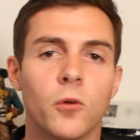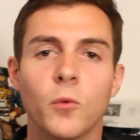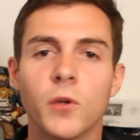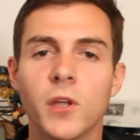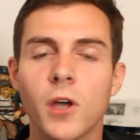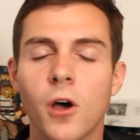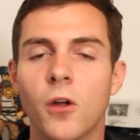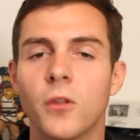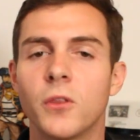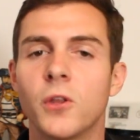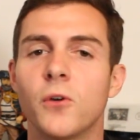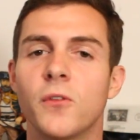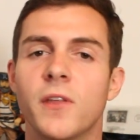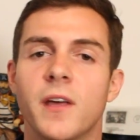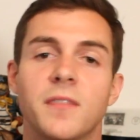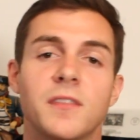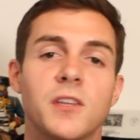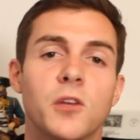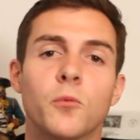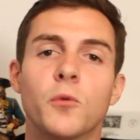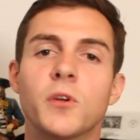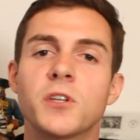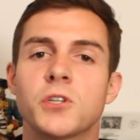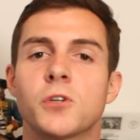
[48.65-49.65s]
and we all know that
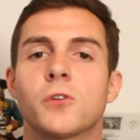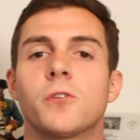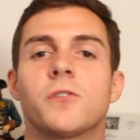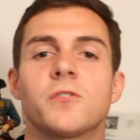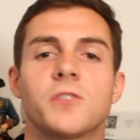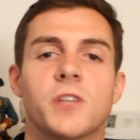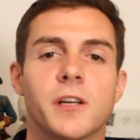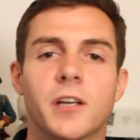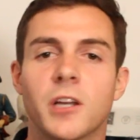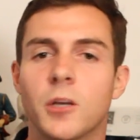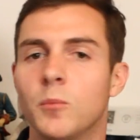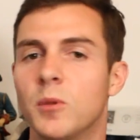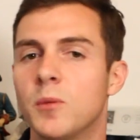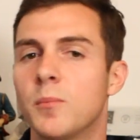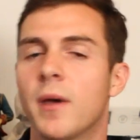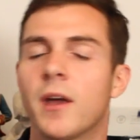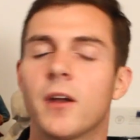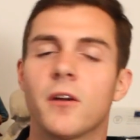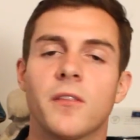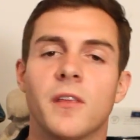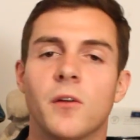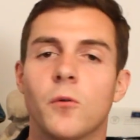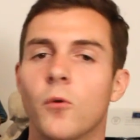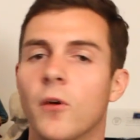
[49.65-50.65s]
the originals are going to be
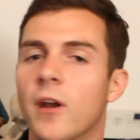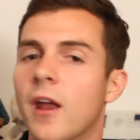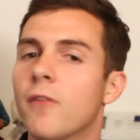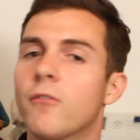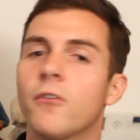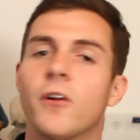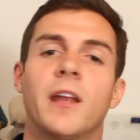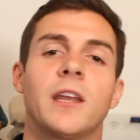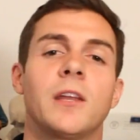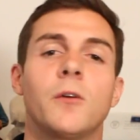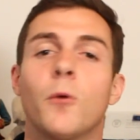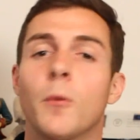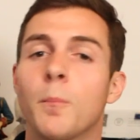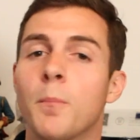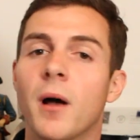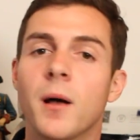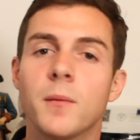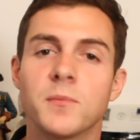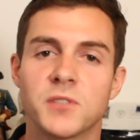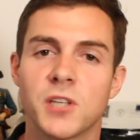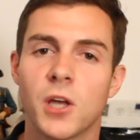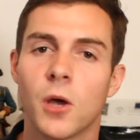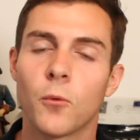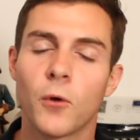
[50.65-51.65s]
better than whatever anyone
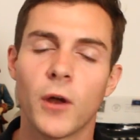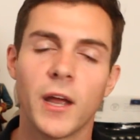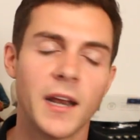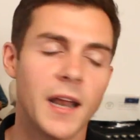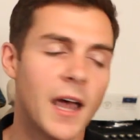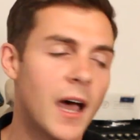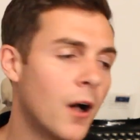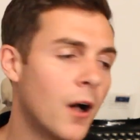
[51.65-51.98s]
pumps out right